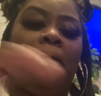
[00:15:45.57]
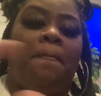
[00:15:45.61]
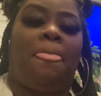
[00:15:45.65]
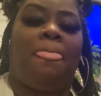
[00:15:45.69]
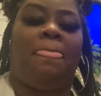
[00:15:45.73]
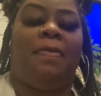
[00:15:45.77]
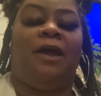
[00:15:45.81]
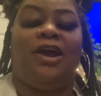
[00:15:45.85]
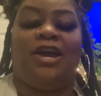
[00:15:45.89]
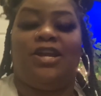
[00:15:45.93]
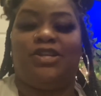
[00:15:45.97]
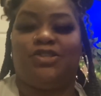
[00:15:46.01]

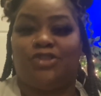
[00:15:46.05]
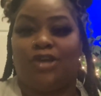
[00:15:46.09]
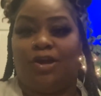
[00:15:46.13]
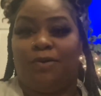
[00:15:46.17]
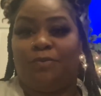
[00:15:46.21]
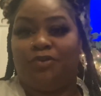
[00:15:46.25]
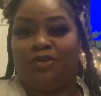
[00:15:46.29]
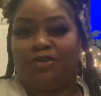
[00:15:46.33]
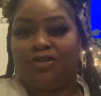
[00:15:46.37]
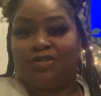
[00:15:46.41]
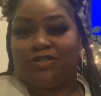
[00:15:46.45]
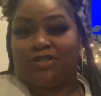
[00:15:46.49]
All right, y'all,
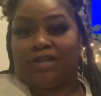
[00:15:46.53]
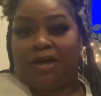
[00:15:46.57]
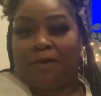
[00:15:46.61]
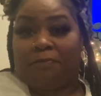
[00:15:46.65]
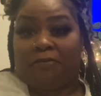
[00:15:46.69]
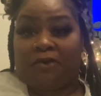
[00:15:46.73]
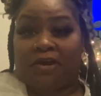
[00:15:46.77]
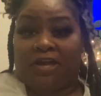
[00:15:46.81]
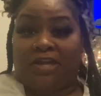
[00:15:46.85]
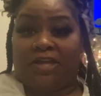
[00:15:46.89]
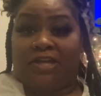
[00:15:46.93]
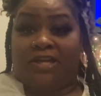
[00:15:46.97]
we're going to stop
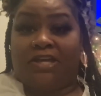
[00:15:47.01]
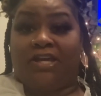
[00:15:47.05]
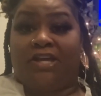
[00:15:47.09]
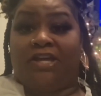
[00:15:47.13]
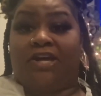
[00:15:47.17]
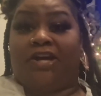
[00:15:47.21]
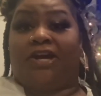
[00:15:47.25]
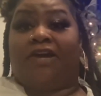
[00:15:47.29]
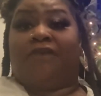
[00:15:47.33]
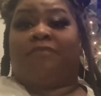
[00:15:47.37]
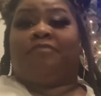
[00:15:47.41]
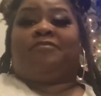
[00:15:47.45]
right
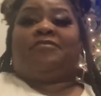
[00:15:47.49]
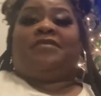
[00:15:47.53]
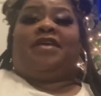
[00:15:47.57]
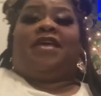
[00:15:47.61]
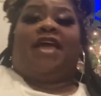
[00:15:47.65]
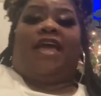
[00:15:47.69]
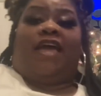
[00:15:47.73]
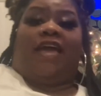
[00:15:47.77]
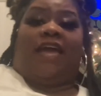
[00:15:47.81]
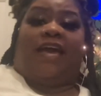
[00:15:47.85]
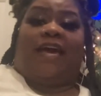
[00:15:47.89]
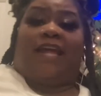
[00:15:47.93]
here,
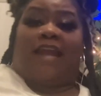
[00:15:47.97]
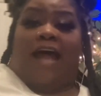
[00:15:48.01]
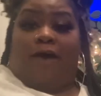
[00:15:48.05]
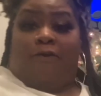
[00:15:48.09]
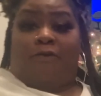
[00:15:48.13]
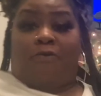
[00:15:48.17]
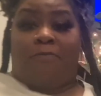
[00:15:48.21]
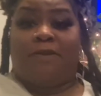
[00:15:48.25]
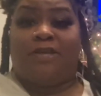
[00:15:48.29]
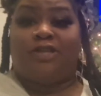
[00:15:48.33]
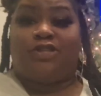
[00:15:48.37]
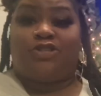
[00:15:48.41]
and I
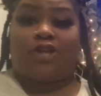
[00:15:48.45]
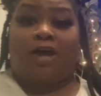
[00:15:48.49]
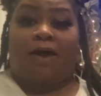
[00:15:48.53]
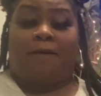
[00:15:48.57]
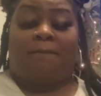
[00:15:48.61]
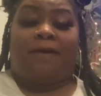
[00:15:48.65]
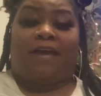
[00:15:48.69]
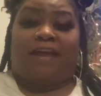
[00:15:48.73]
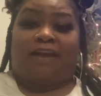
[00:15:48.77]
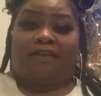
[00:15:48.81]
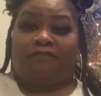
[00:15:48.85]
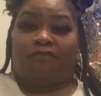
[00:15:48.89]
will meet y'all
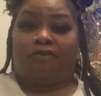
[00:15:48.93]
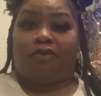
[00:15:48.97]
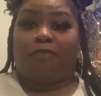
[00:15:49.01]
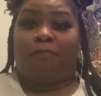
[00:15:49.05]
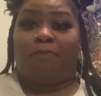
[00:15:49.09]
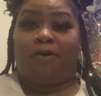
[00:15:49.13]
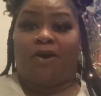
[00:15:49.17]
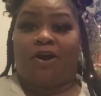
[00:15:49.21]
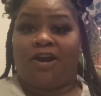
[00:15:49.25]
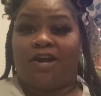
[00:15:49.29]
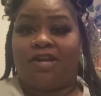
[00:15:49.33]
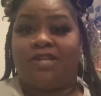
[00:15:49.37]
back for
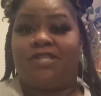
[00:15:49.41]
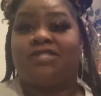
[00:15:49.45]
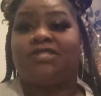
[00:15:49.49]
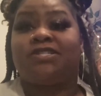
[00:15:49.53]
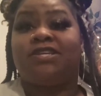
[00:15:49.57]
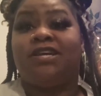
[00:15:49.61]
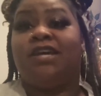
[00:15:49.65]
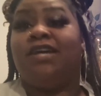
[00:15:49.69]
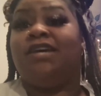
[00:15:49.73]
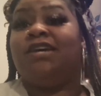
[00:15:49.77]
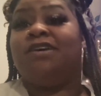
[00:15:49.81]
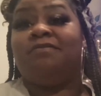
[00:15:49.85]
part
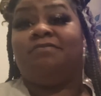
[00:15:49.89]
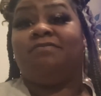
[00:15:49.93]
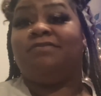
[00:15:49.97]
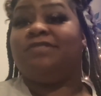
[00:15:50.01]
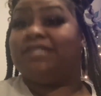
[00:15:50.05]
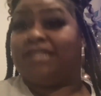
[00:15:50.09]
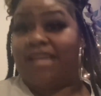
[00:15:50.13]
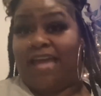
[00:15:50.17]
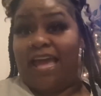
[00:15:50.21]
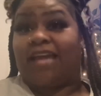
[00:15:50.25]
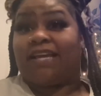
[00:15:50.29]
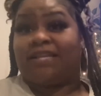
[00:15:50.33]

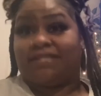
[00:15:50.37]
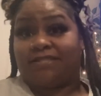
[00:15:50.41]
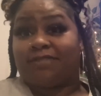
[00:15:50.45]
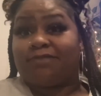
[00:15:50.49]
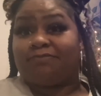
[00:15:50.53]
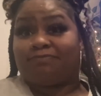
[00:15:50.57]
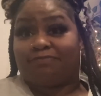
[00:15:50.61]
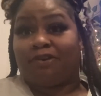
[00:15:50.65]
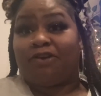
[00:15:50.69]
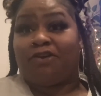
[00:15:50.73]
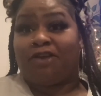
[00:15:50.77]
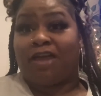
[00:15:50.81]
next,
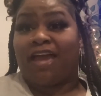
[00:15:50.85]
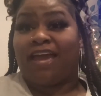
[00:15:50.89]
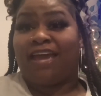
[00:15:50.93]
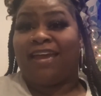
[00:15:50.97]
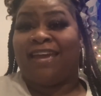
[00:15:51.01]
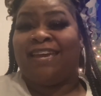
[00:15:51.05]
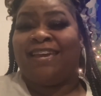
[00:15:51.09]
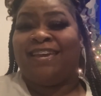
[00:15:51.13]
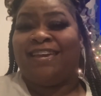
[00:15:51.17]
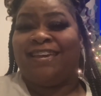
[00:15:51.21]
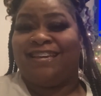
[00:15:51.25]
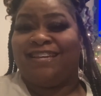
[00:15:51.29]
okay?
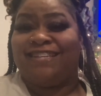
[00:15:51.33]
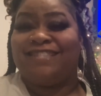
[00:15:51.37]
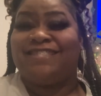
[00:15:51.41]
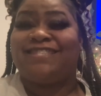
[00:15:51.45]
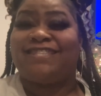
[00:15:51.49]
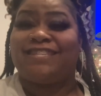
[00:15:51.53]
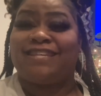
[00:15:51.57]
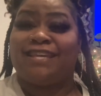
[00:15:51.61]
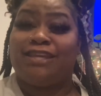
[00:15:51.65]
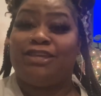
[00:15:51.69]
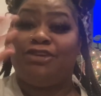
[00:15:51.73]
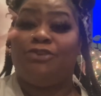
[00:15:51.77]

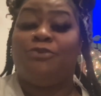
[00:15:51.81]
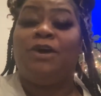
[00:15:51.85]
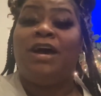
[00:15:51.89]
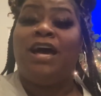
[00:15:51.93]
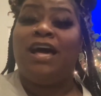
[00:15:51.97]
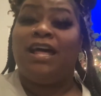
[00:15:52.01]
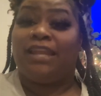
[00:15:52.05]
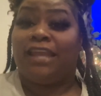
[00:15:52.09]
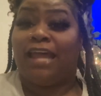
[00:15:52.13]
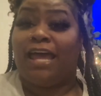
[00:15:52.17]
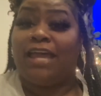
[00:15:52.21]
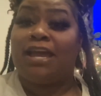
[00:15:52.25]
See you.
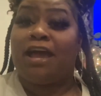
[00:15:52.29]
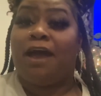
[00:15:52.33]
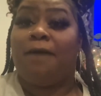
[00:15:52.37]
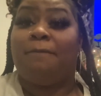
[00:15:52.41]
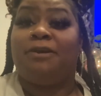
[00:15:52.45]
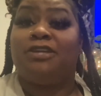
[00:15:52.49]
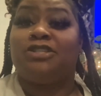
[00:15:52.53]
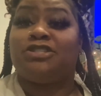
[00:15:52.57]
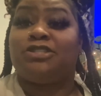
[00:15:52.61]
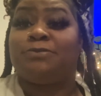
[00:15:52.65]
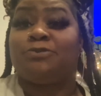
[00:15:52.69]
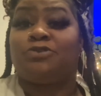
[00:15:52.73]
Like,
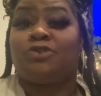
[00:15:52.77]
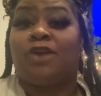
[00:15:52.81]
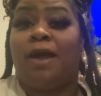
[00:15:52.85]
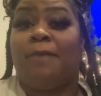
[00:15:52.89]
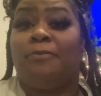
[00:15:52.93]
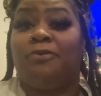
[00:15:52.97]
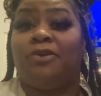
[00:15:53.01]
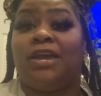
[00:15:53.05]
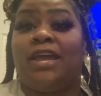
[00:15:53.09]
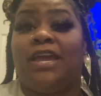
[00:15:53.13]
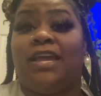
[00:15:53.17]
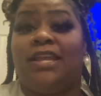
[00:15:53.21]
comment, subscribe,
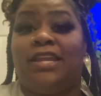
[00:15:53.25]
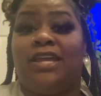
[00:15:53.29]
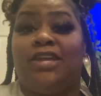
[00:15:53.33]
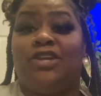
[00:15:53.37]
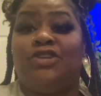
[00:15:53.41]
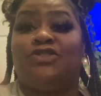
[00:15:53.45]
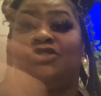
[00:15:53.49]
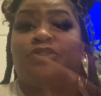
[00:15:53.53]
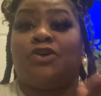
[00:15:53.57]
okay? Love you so